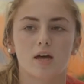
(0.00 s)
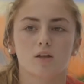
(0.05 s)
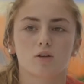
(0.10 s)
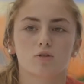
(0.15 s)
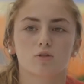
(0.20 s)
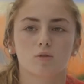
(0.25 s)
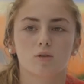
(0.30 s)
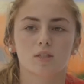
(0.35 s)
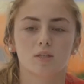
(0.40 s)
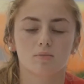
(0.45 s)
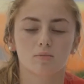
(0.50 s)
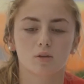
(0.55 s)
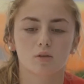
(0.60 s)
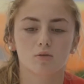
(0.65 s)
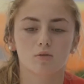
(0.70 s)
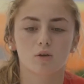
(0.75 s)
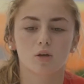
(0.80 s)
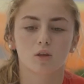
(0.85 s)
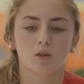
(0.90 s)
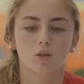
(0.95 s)
There's always something you
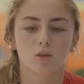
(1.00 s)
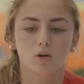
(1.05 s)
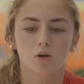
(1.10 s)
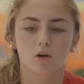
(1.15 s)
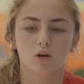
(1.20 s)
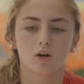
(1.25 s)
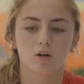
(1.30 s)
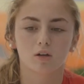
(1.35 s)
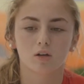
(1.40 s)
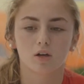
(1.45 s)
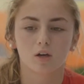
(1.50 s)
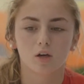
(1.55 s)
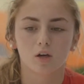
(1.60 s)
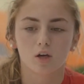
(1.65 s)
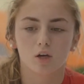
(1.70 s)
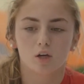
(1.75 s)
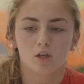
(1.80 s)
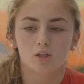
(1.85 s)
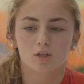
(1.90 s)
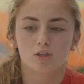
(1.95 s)
can learn
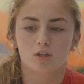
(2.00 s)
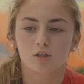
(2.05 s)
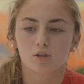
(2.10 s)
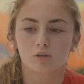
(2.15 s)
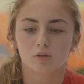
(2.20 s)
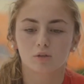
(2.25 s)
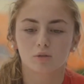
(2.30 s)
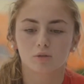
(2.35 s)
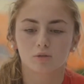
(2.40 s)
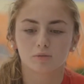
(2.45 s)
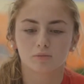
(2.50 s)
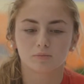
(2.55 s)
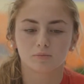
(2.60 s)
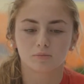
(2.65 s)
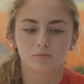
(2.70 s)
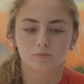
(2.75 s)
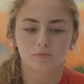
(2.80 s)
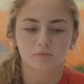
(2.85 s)
in